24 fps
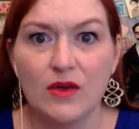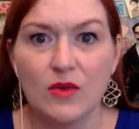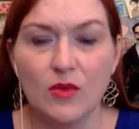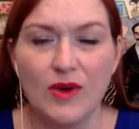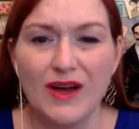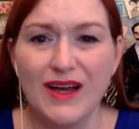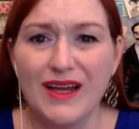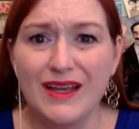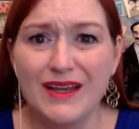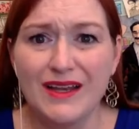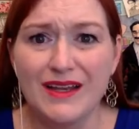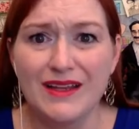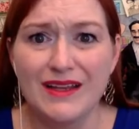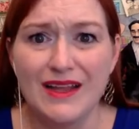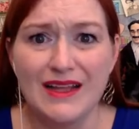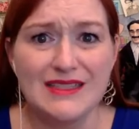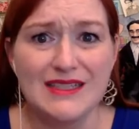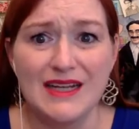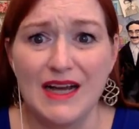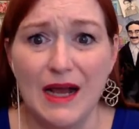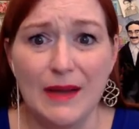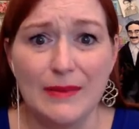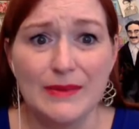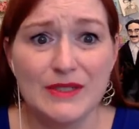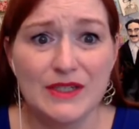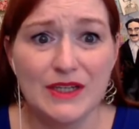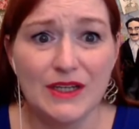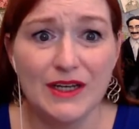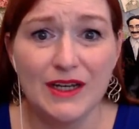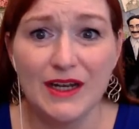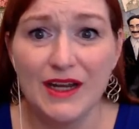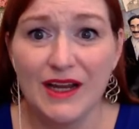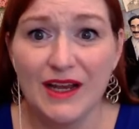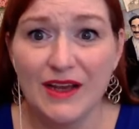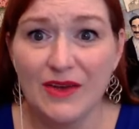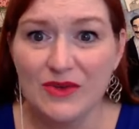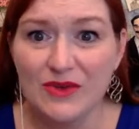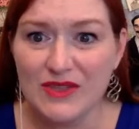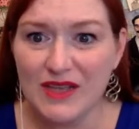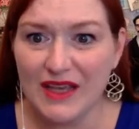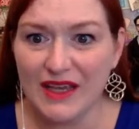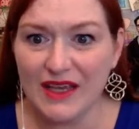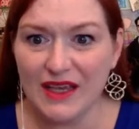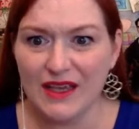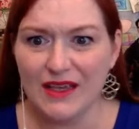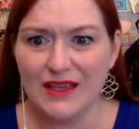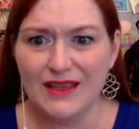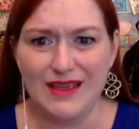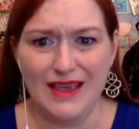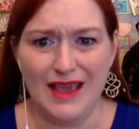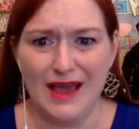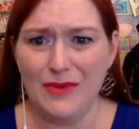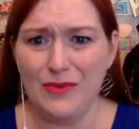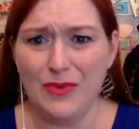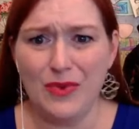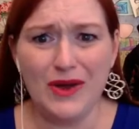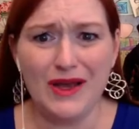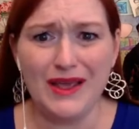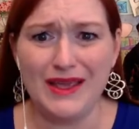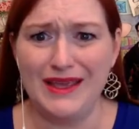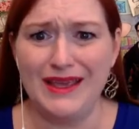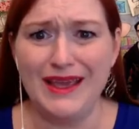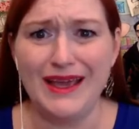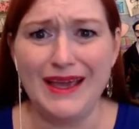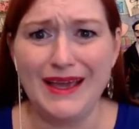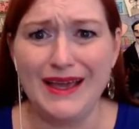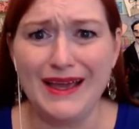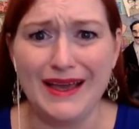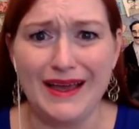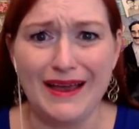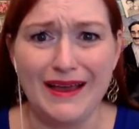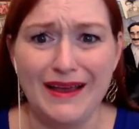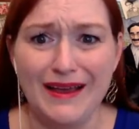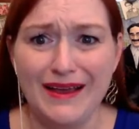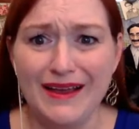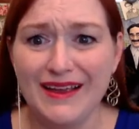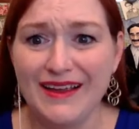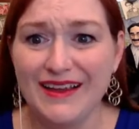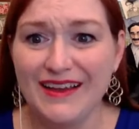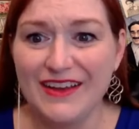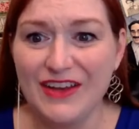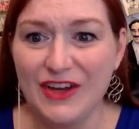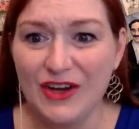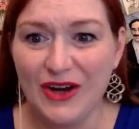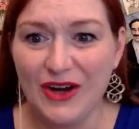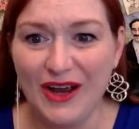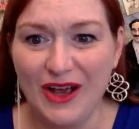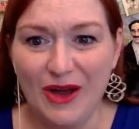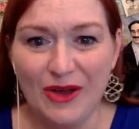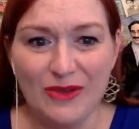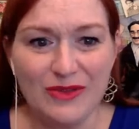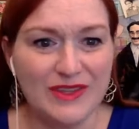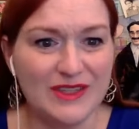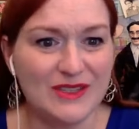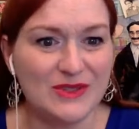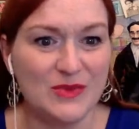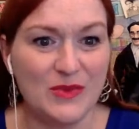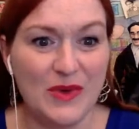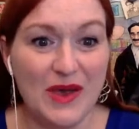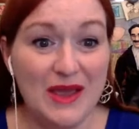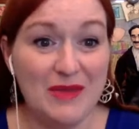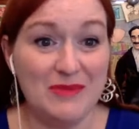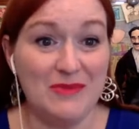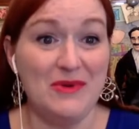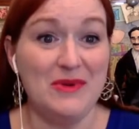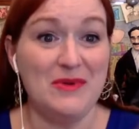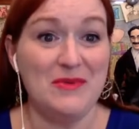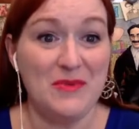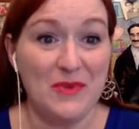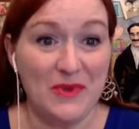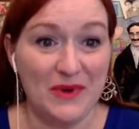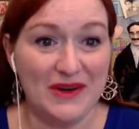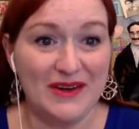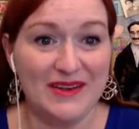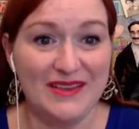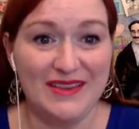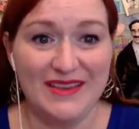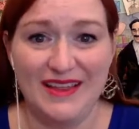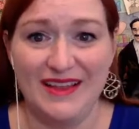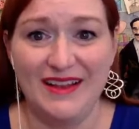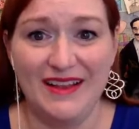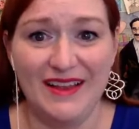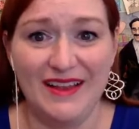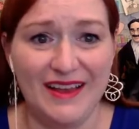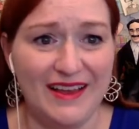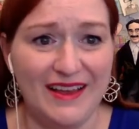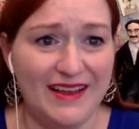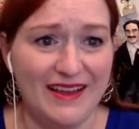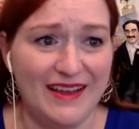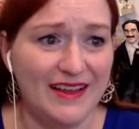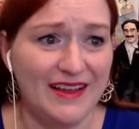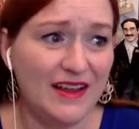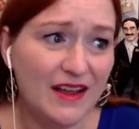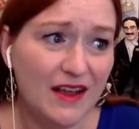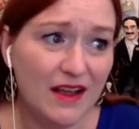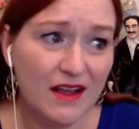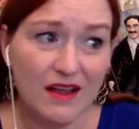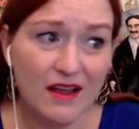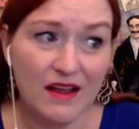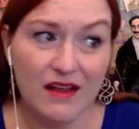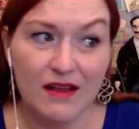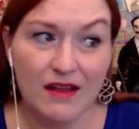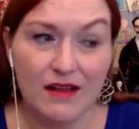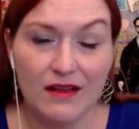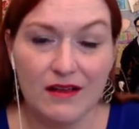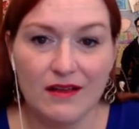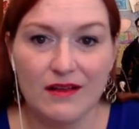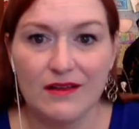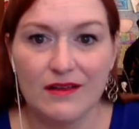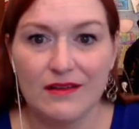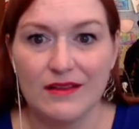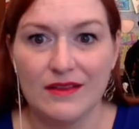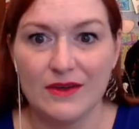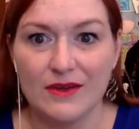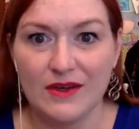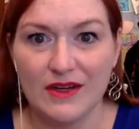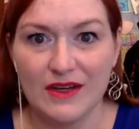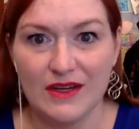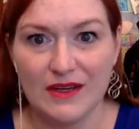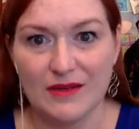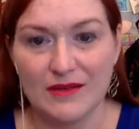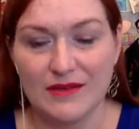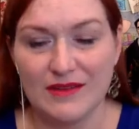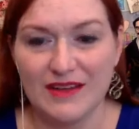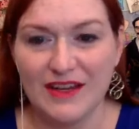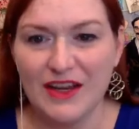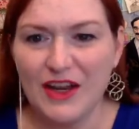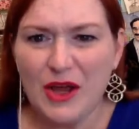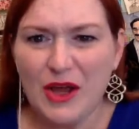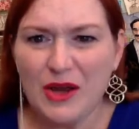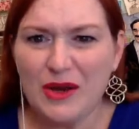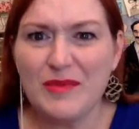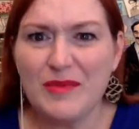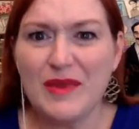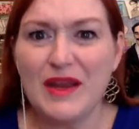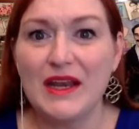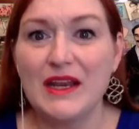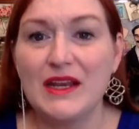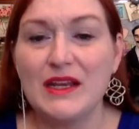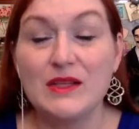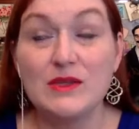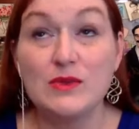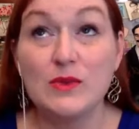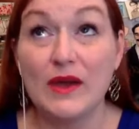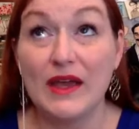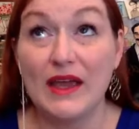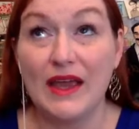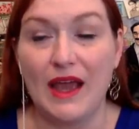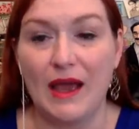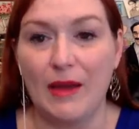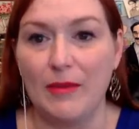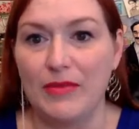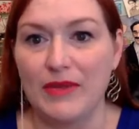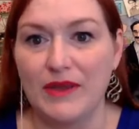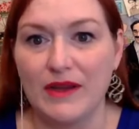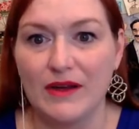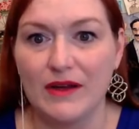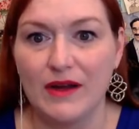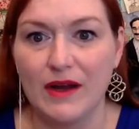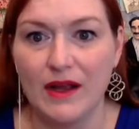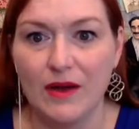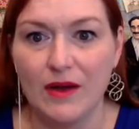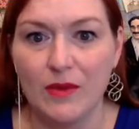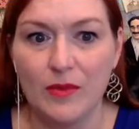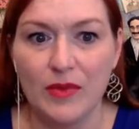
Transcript: What? That's an option? I was like, yeah, what? Yeah. Your health is way more important than like learning, you know what I mean? And he's way happier now.